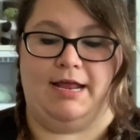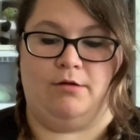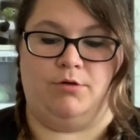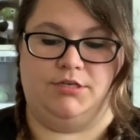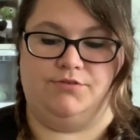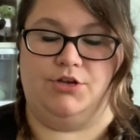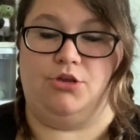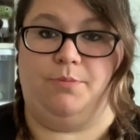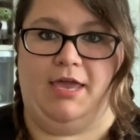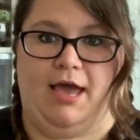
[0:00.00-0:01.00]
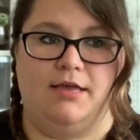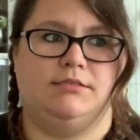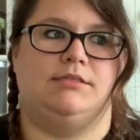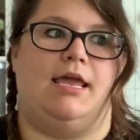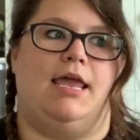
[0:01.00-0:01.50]
dad works for
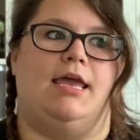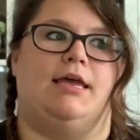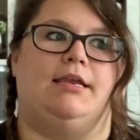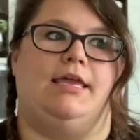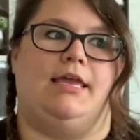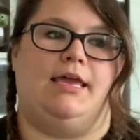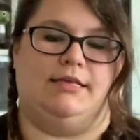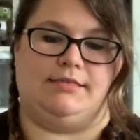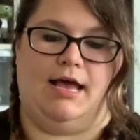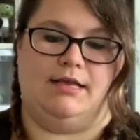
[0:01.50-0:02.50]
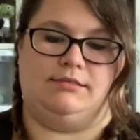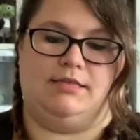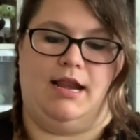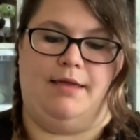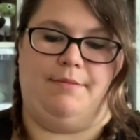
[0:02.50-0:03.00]
UPS, and he has asked
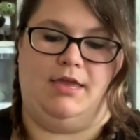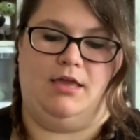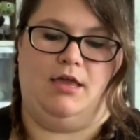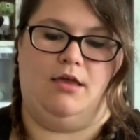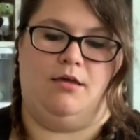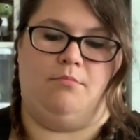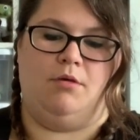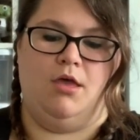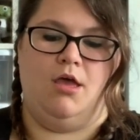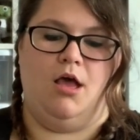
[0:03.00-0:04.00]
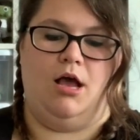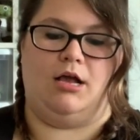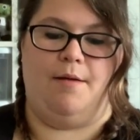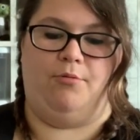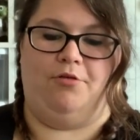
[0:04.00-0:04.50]
that I make him a
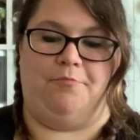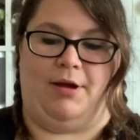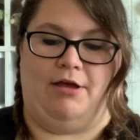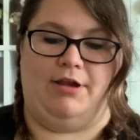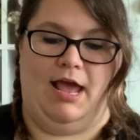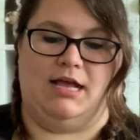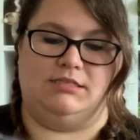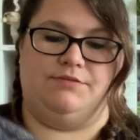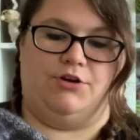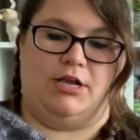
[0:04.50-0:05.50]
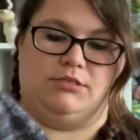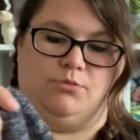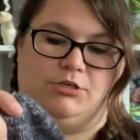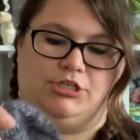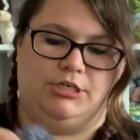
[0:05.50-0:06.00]
couple of brown hats for next
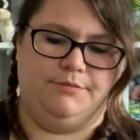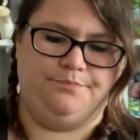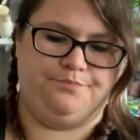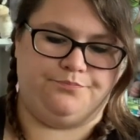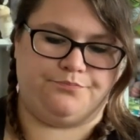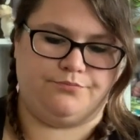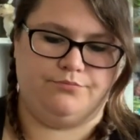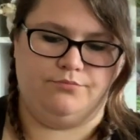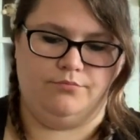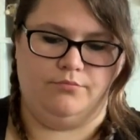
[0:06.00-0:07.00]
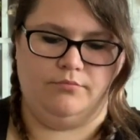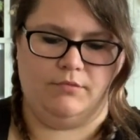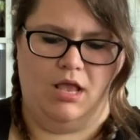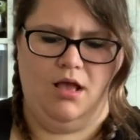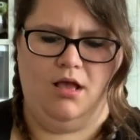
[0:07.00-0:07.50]
winter.
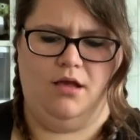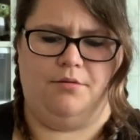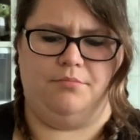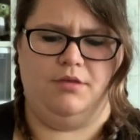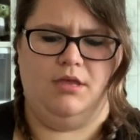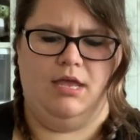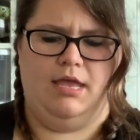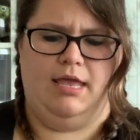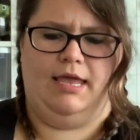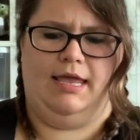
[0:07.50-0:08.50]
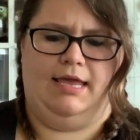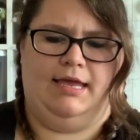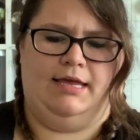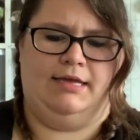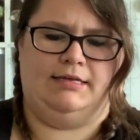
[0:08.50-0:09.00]
And
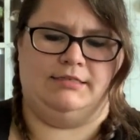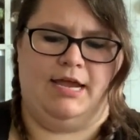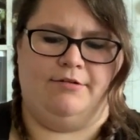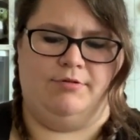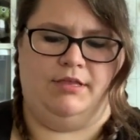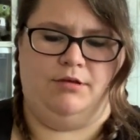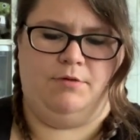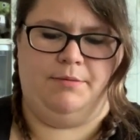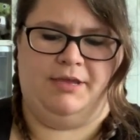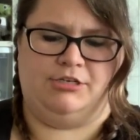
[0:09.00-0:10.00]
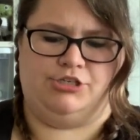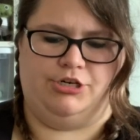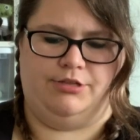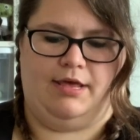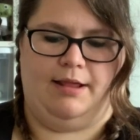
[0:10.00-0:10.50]
I really want to make
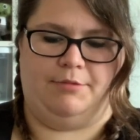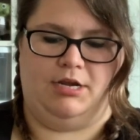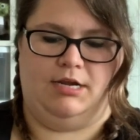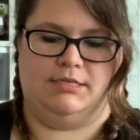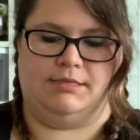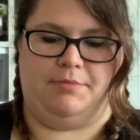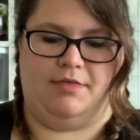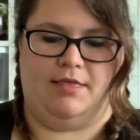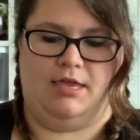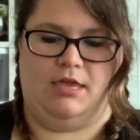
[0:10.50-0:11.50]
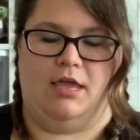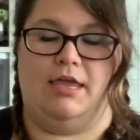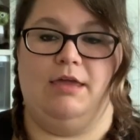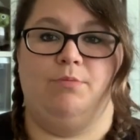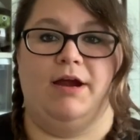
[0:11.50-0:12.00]
sure that I'm going to knit something that
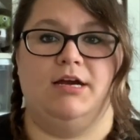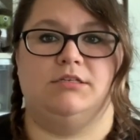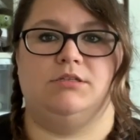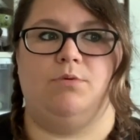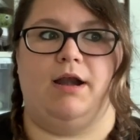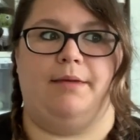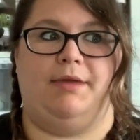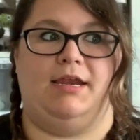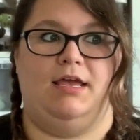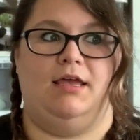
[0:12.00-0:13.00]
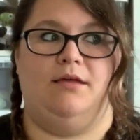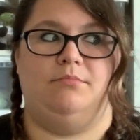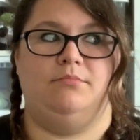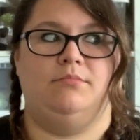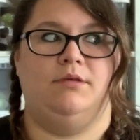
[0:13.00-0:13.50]
he wears the one I made
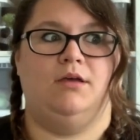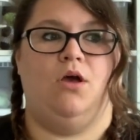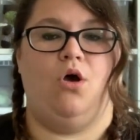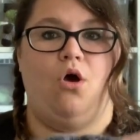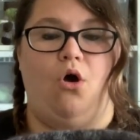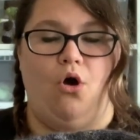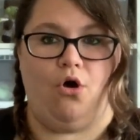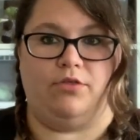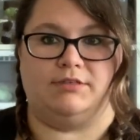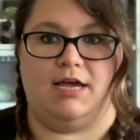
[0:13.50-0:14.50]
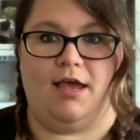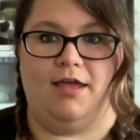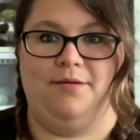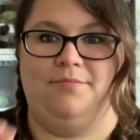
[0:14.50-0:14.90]
him all the time.